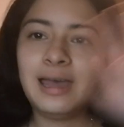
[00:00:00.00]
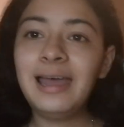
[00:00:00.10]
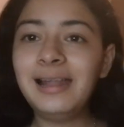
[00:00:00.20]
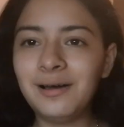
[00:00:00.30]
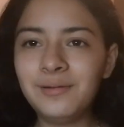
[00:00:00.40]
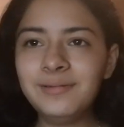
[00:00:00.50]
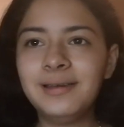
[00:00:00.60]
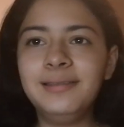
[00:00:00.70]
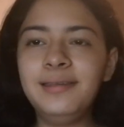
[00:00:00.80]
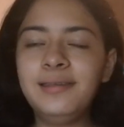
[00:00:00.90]
Hello,
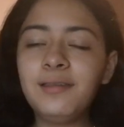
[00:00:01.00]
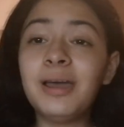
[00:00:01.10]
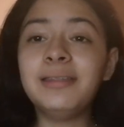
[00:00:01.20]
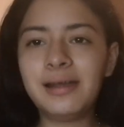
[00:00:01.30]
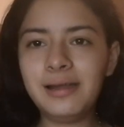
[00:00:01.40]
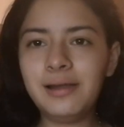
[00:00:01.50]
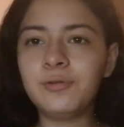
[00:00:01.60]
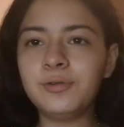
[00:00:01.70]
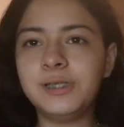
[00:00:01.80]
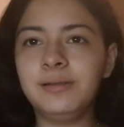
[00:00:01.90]
this is my daily
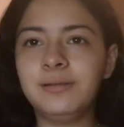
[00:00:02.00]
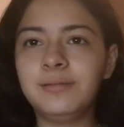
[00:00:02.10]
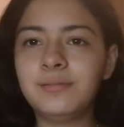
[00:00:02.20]
routine.